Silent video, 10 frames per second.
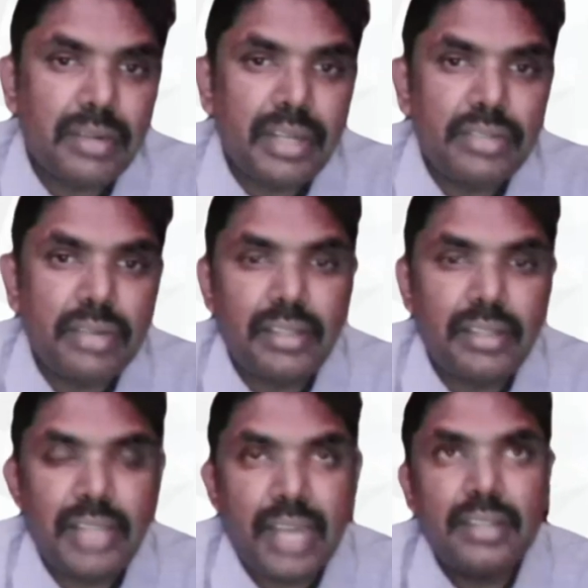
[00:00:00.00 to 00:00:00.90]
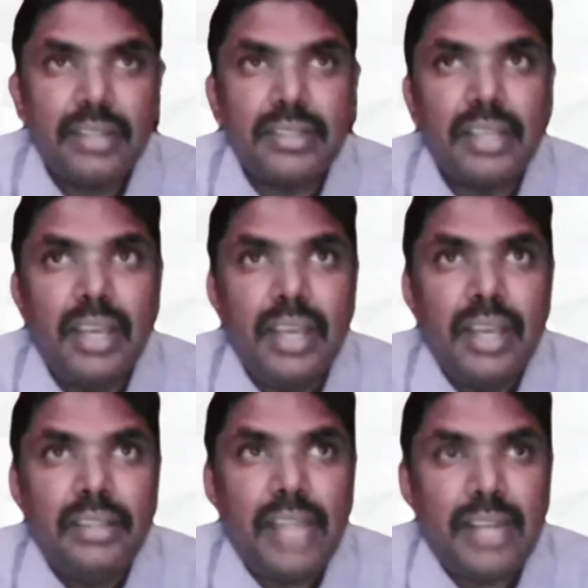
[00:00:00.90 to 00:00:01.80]
right? So I think that
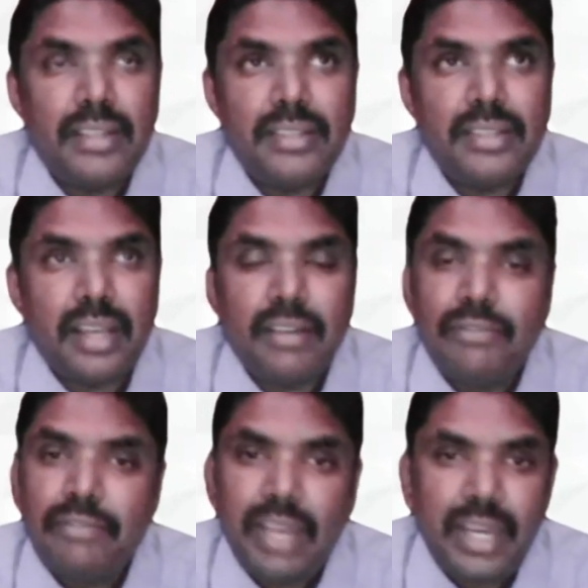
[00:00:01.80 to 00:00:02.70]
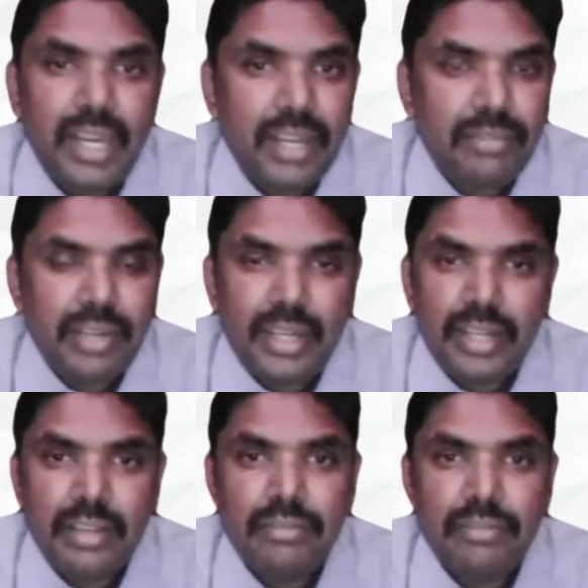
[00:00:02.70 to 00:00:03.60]
is a very
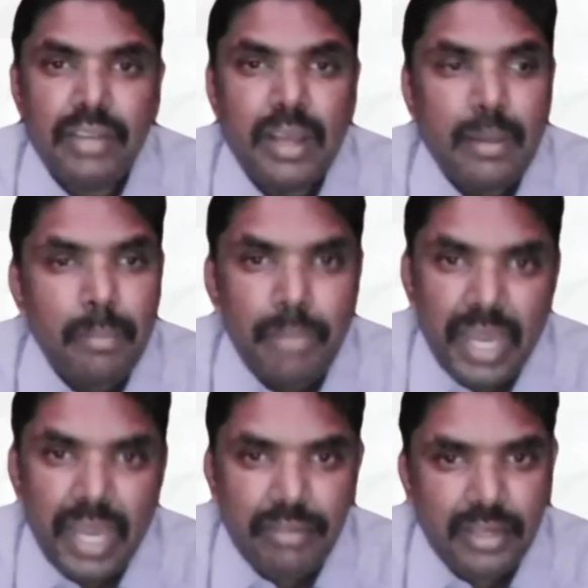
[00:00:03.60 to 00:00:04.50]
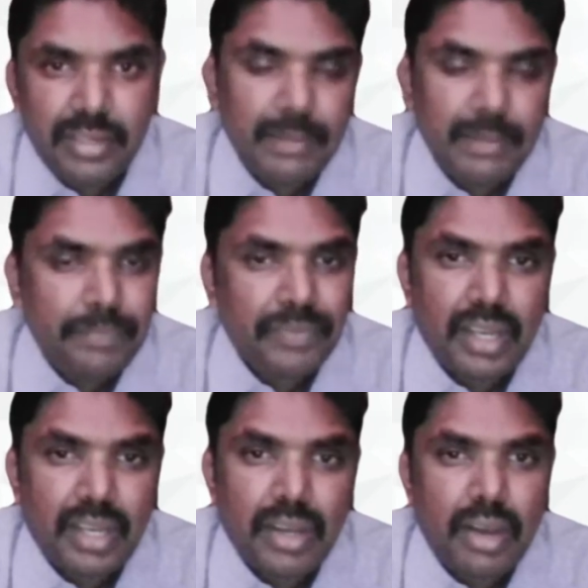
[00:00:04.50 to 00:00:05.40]
definitive benefit
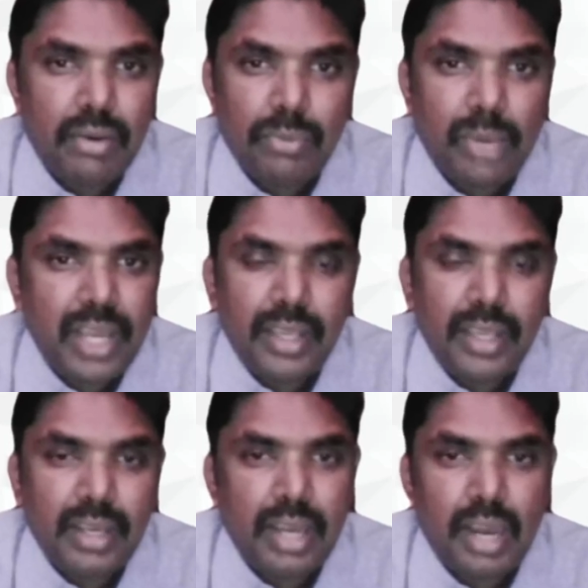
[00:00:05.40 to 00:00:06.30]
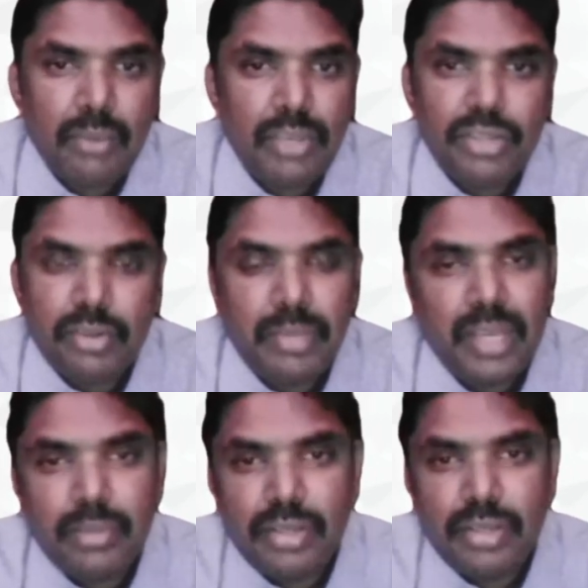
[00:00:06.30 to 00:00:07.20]
on why we should be
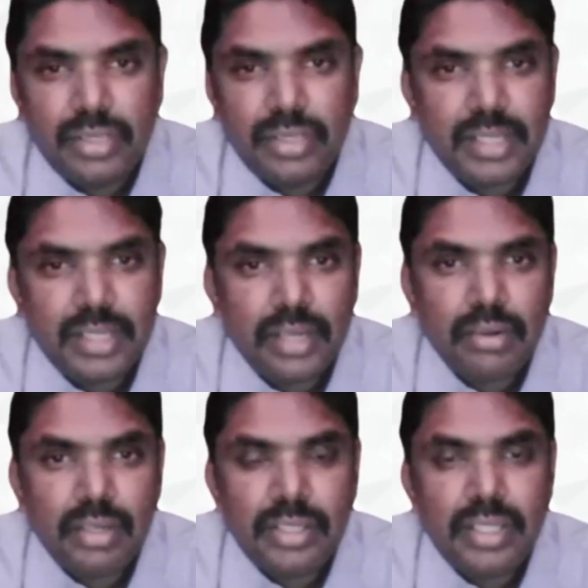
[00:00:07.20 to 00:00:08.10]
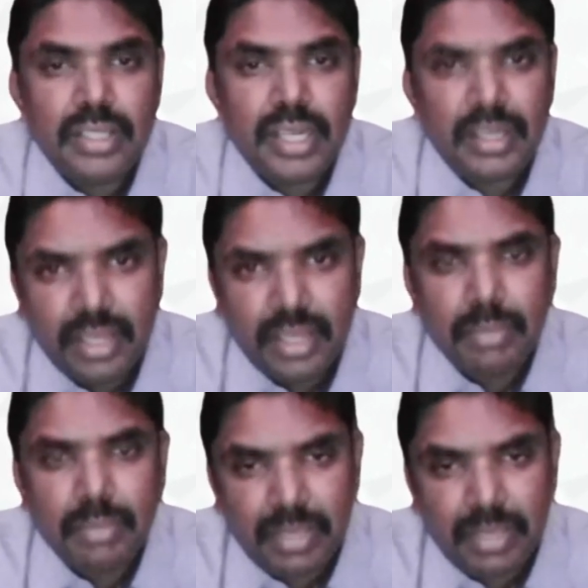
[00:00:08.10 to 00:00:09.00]
able to use these technologies. And even in
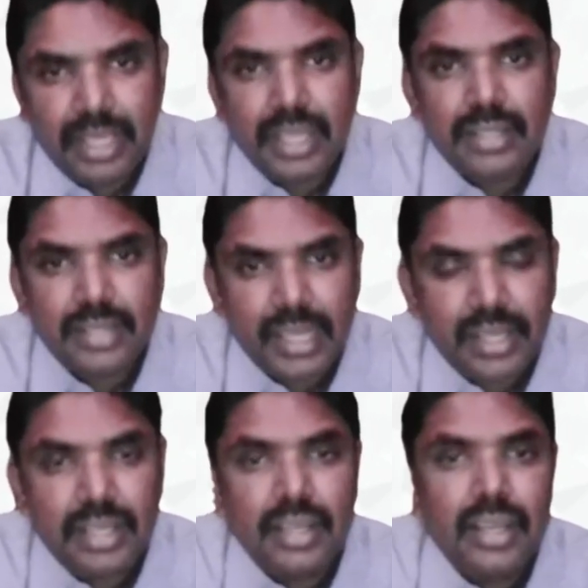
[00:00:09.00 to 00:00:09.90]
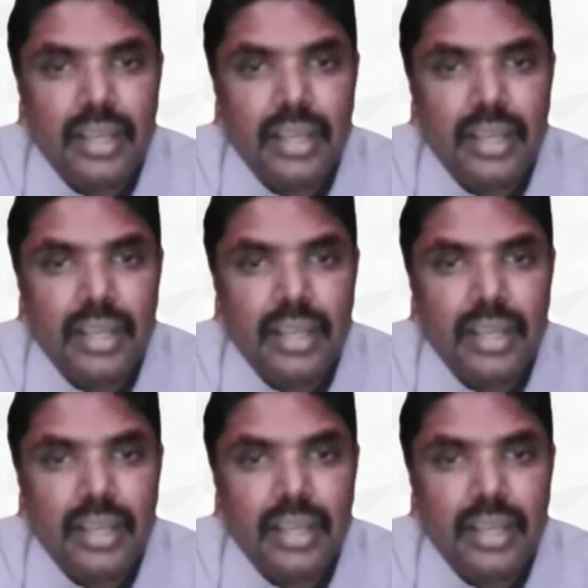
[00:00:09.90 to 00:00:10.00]
the public health setting,